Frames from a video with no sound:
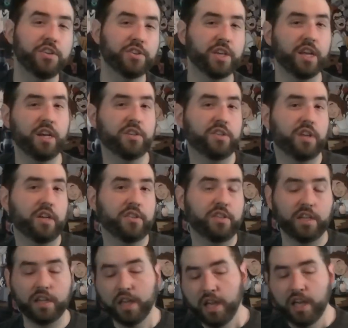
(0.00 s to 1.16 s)
just kind of
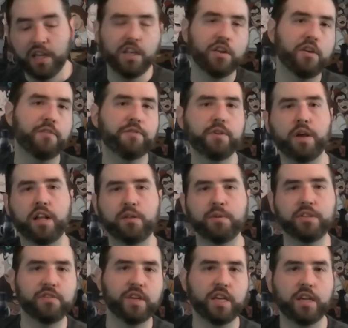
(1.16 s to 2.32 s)
discussing, you know, a few
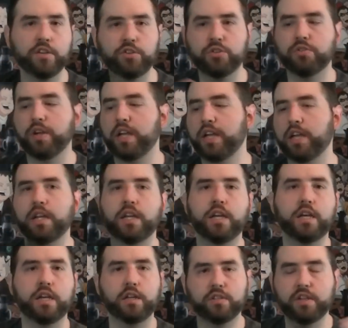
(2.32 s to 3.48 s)
elements of the history and
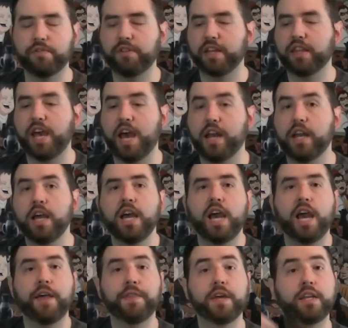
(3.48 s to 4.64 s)
uh, stuff like that.
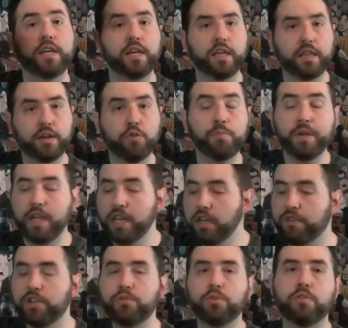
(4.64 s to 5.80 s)
And then uh, there will be
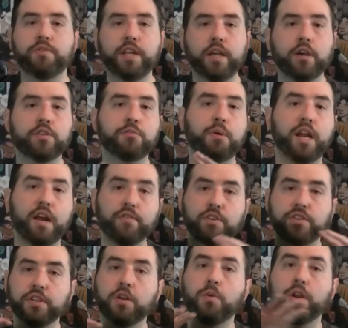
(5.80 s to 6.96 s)
individual videos about every
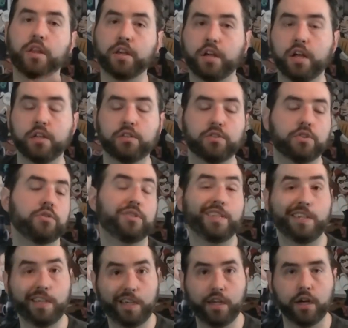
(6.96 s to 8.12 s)
single one of the consoles you
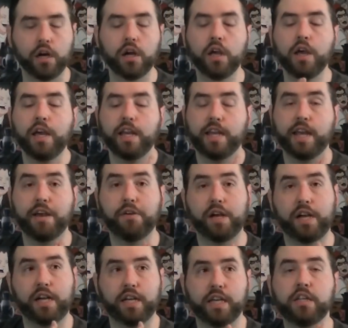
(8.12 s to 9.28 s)
see here. Now,
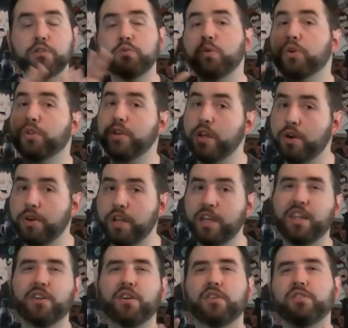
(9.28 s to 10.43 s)
uh, it is worth noting
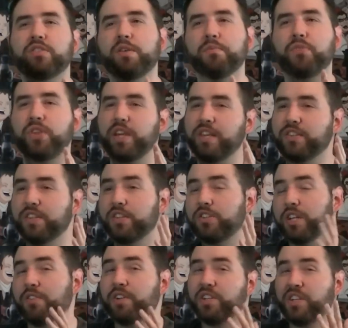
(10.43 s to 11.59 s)
there are some things in this
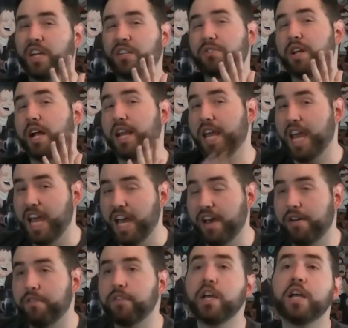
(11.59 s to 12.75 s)
generation I do not
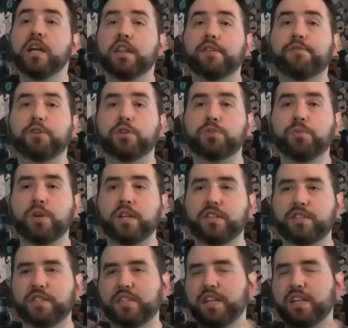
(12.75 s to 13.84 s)
have. The first one is